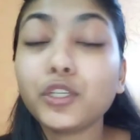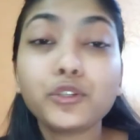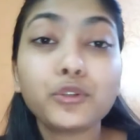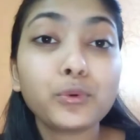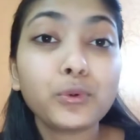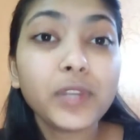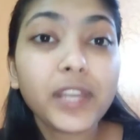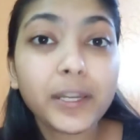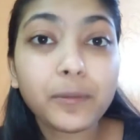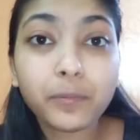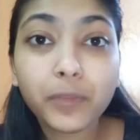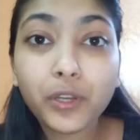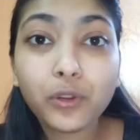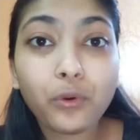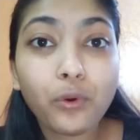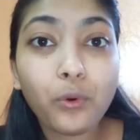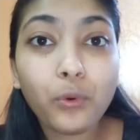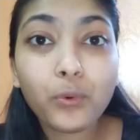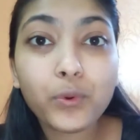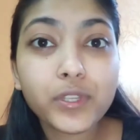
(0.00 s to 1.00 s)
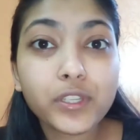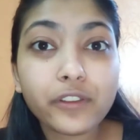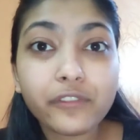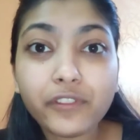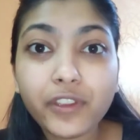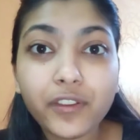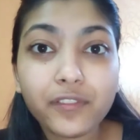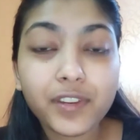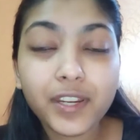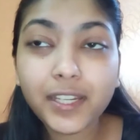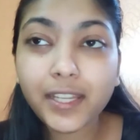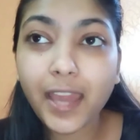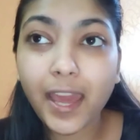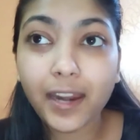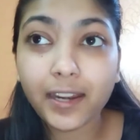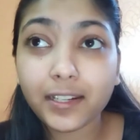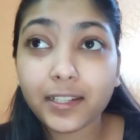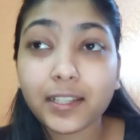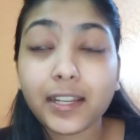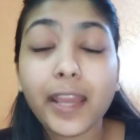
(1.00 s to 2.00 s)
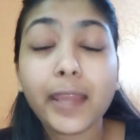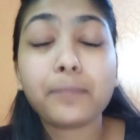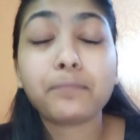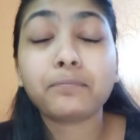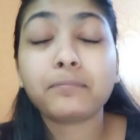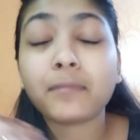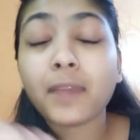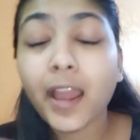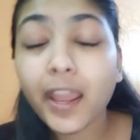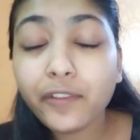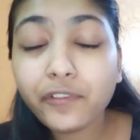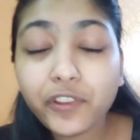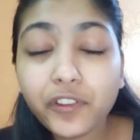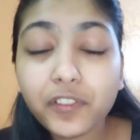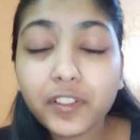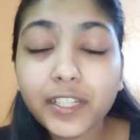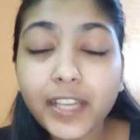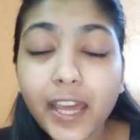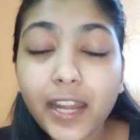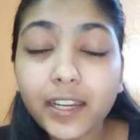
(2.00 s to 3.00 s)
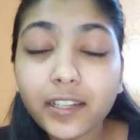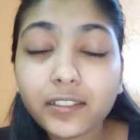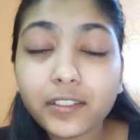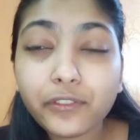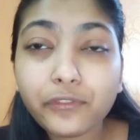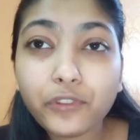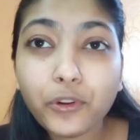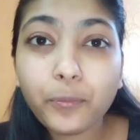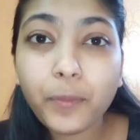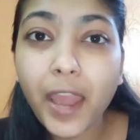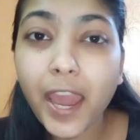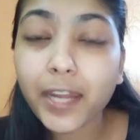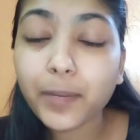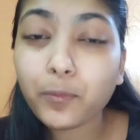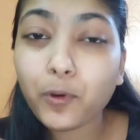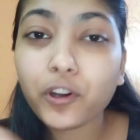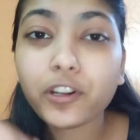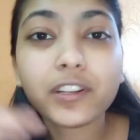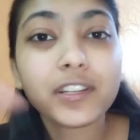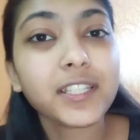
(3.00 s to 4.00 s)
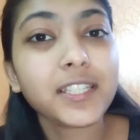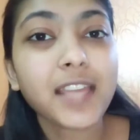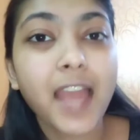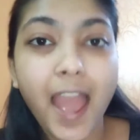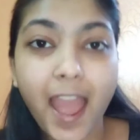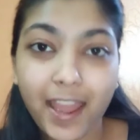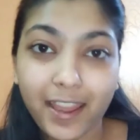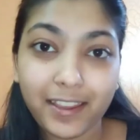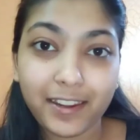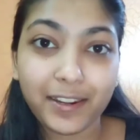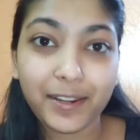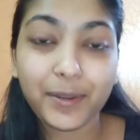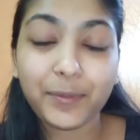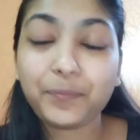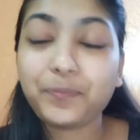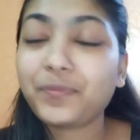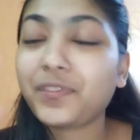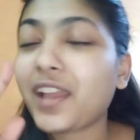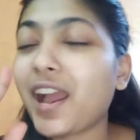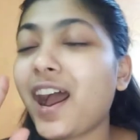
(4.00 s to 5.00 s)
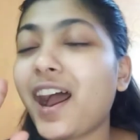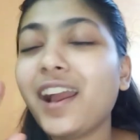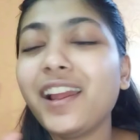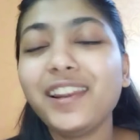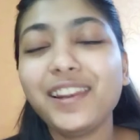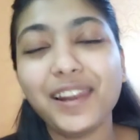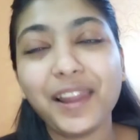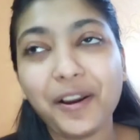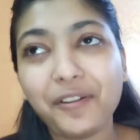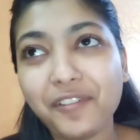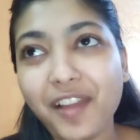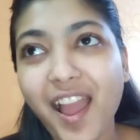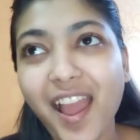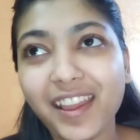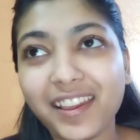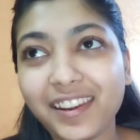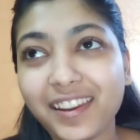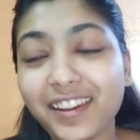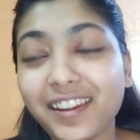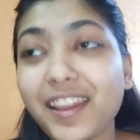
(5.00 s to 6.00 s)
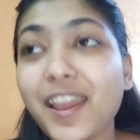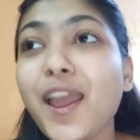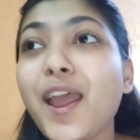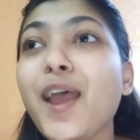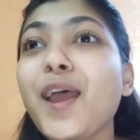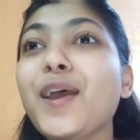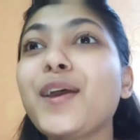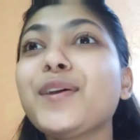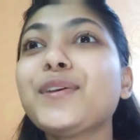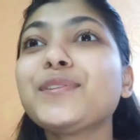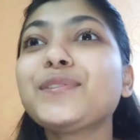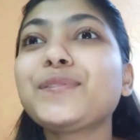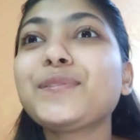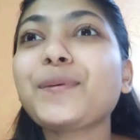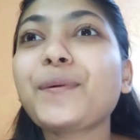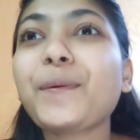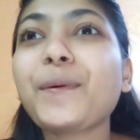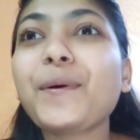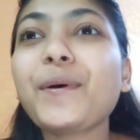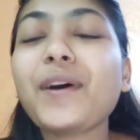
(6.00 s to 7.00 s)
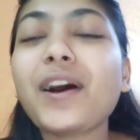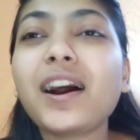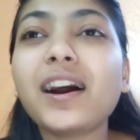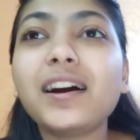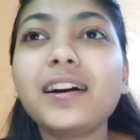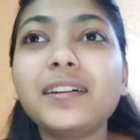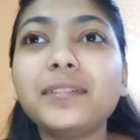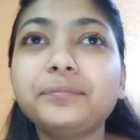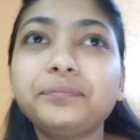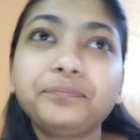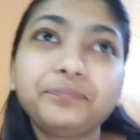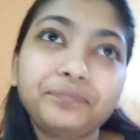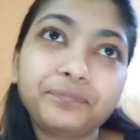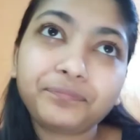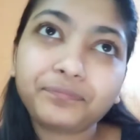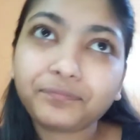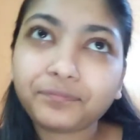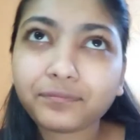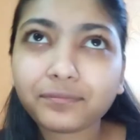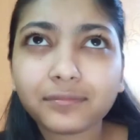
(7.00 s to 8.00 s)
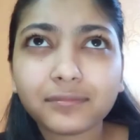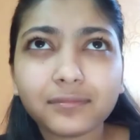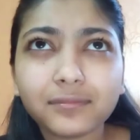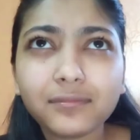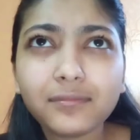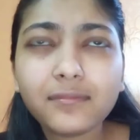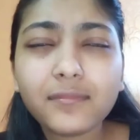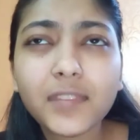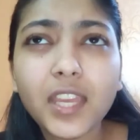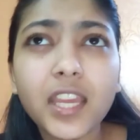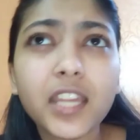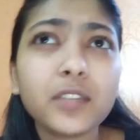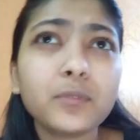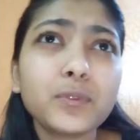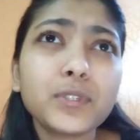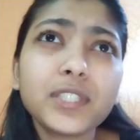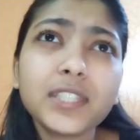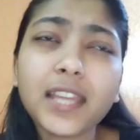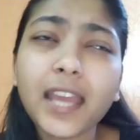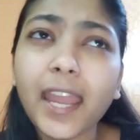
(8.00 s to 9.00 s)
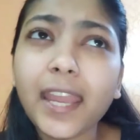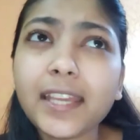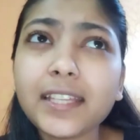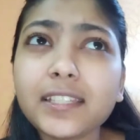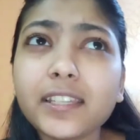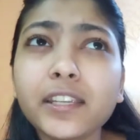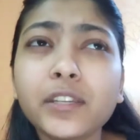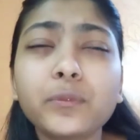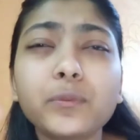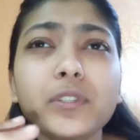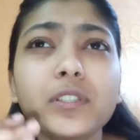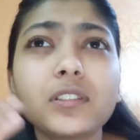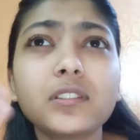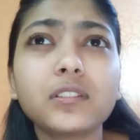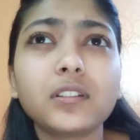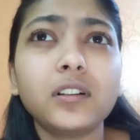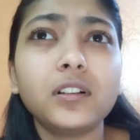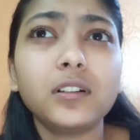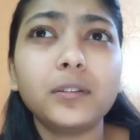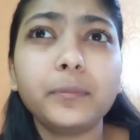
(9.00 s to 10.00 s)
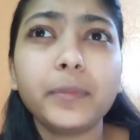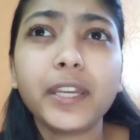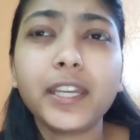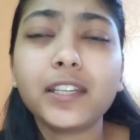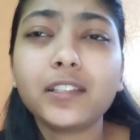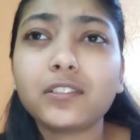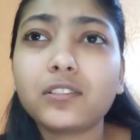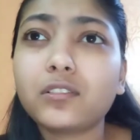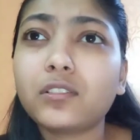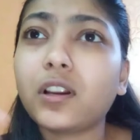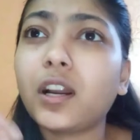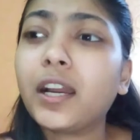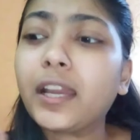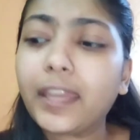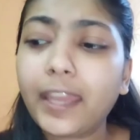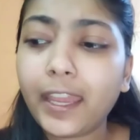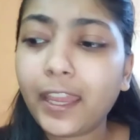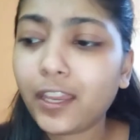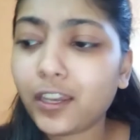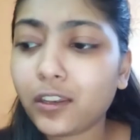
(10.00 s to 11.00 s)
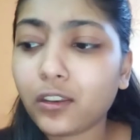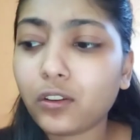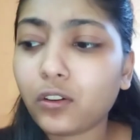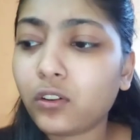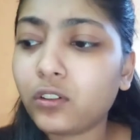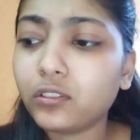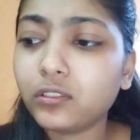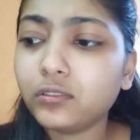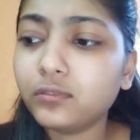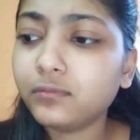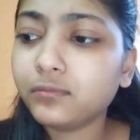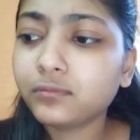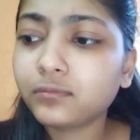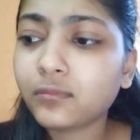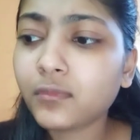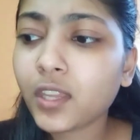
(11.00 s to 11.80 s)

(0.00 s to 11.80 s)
do let me know who is your favorite character. Like, my favorite character from Harry Potter is Hagrid. I love Hagrid. So it was nice. It was based again on